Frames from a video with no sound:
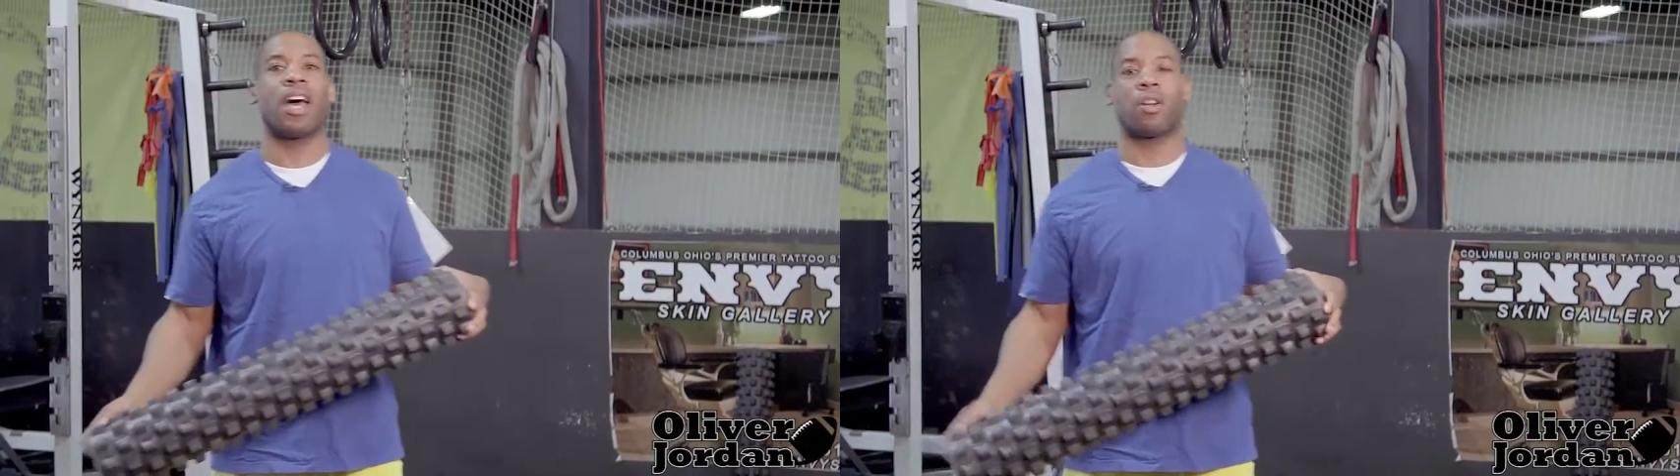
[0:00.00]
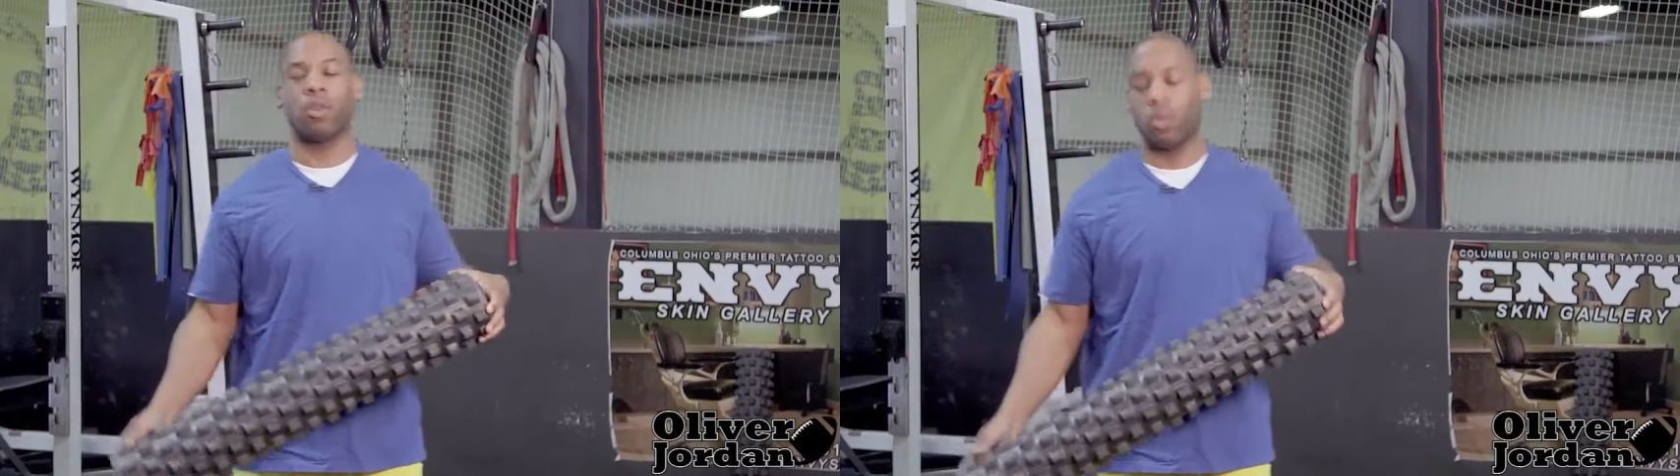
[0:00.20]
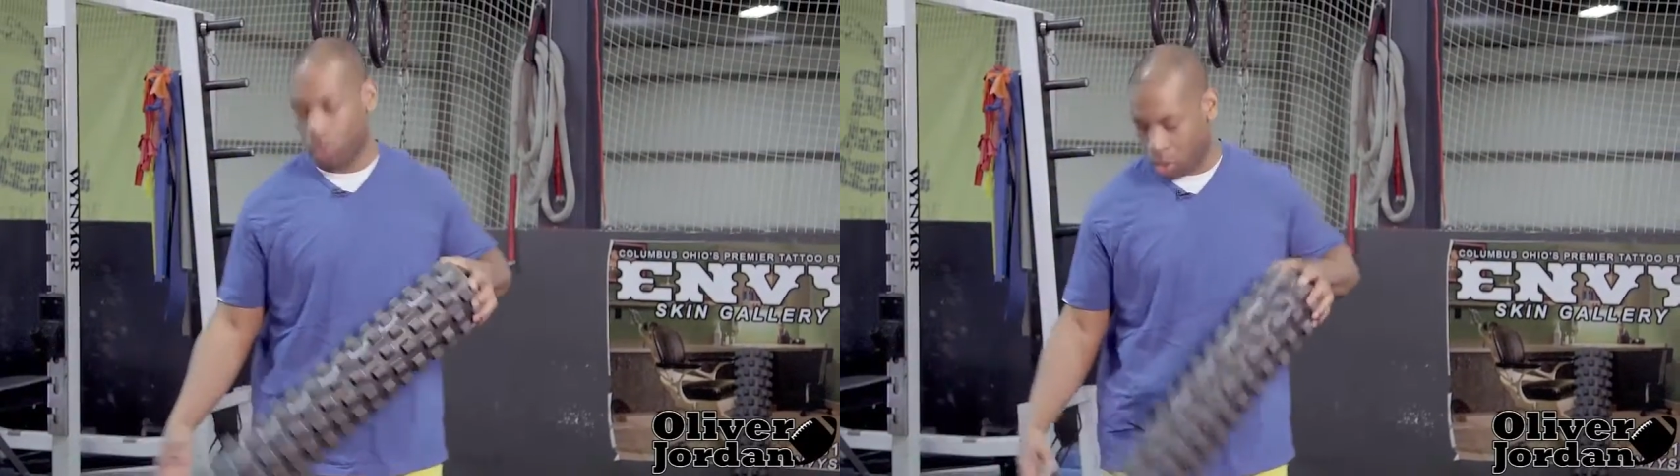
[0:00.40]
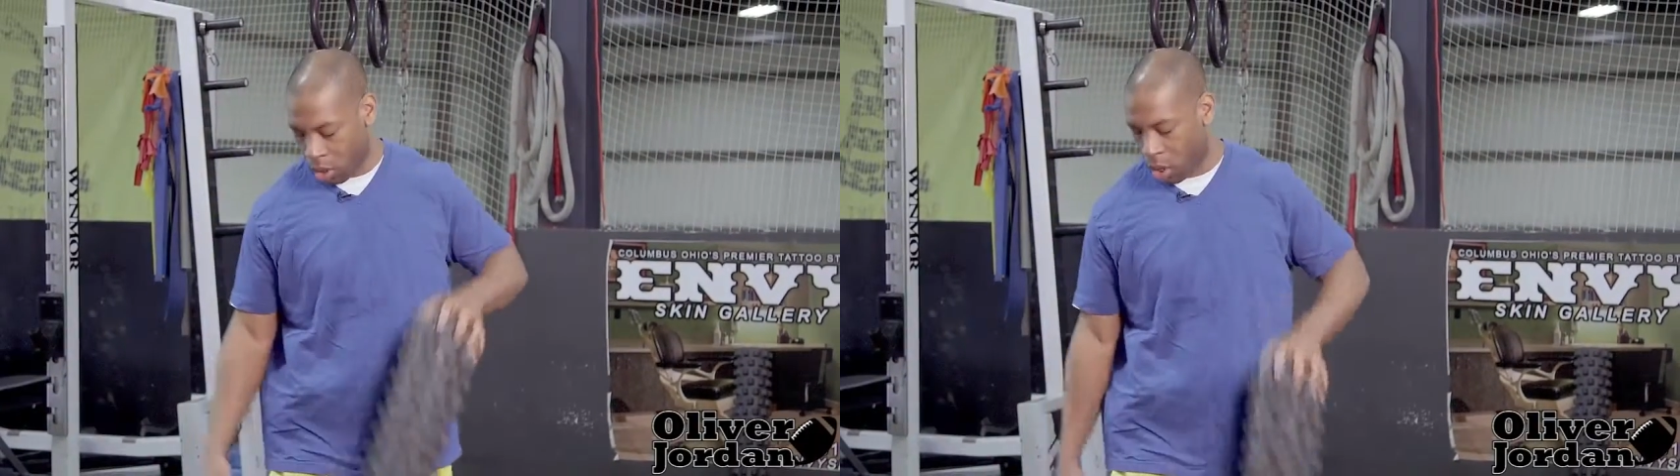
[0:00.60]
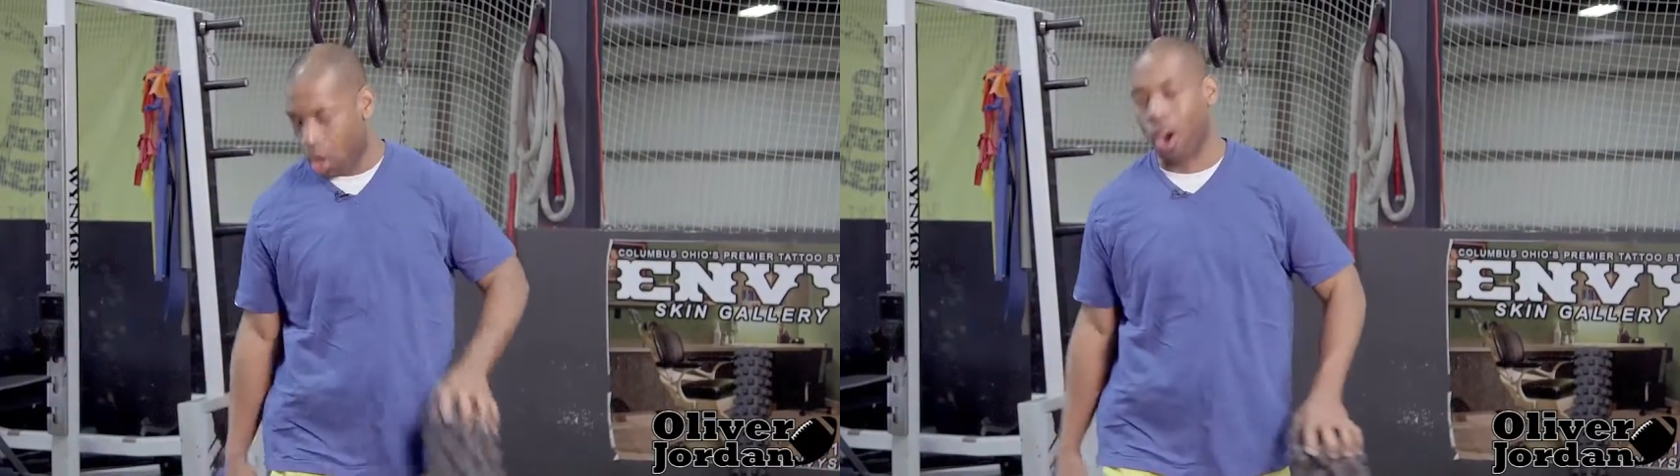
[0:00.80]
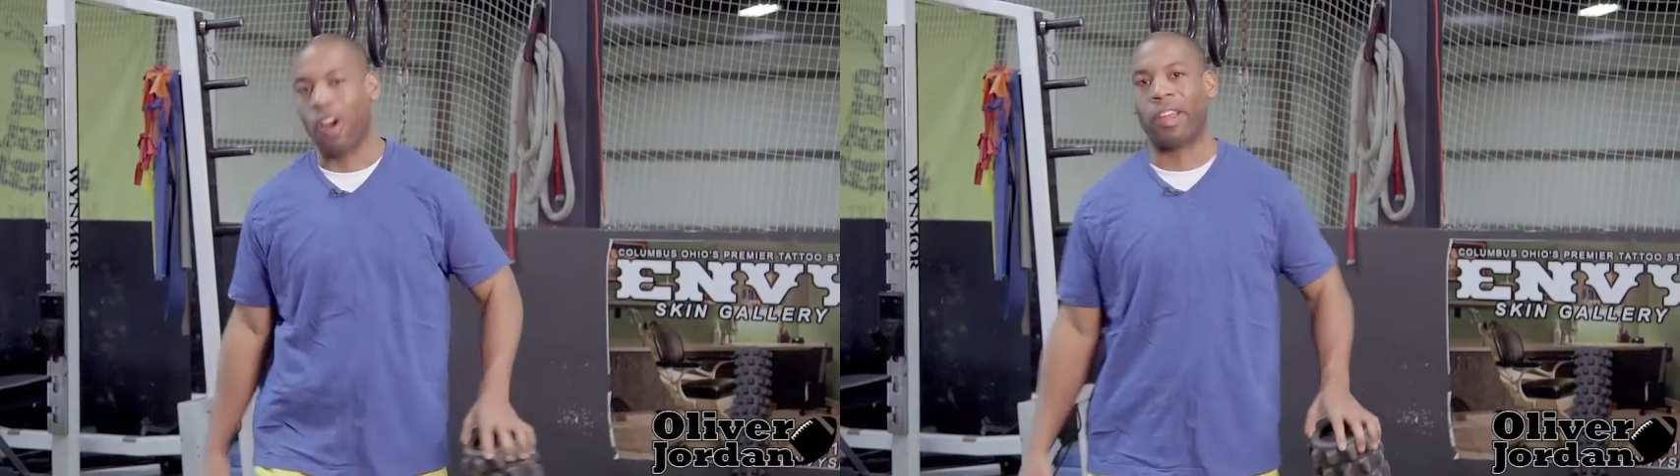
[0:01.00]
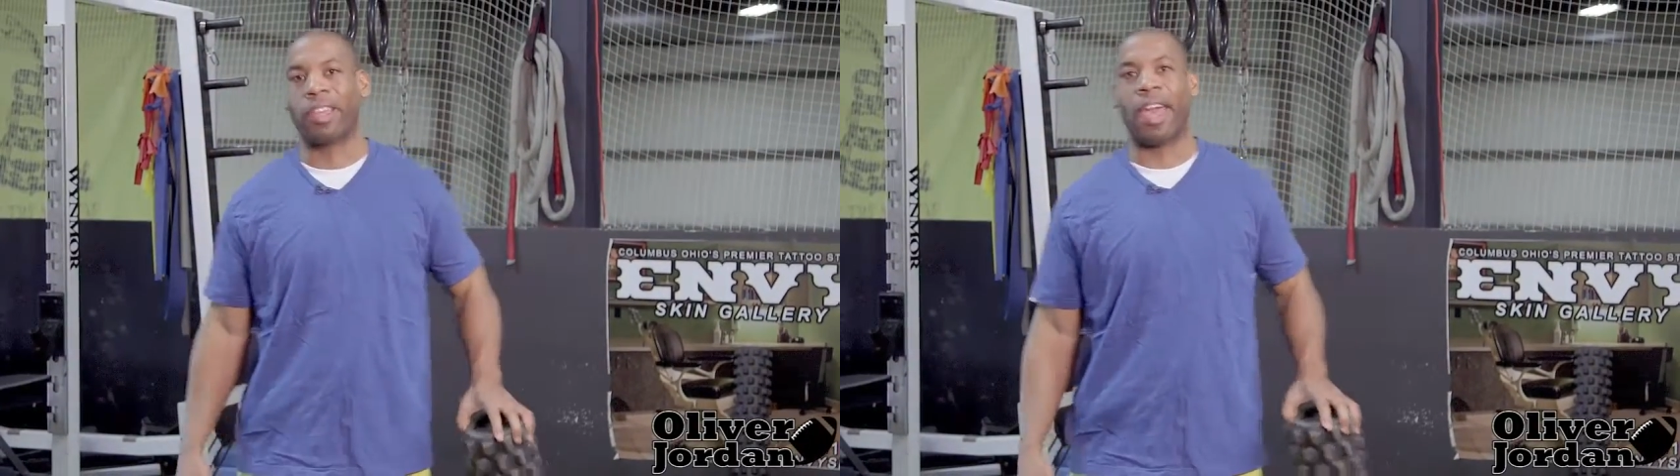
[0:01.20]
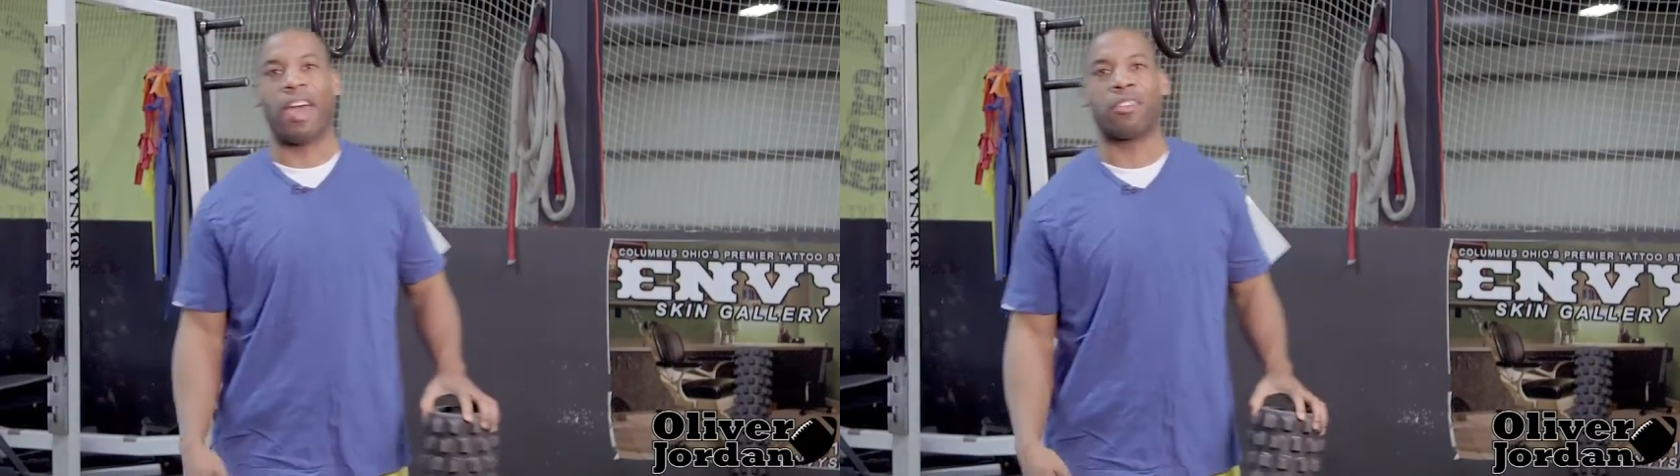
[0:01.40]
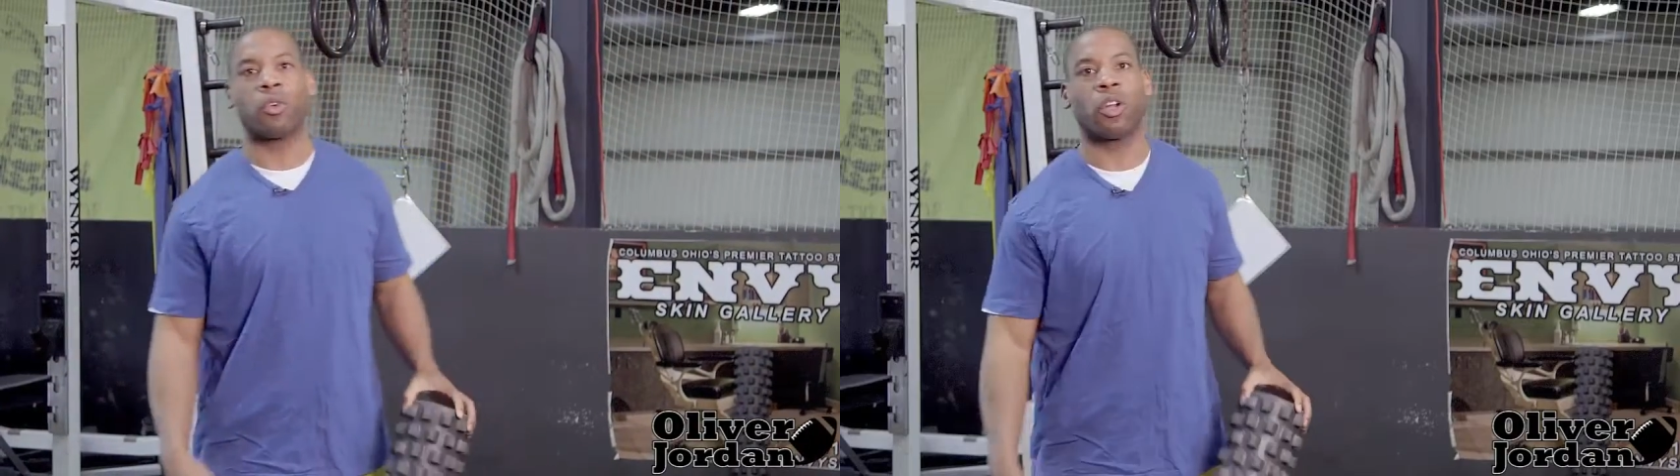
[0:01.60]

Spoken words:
tackle are our calves.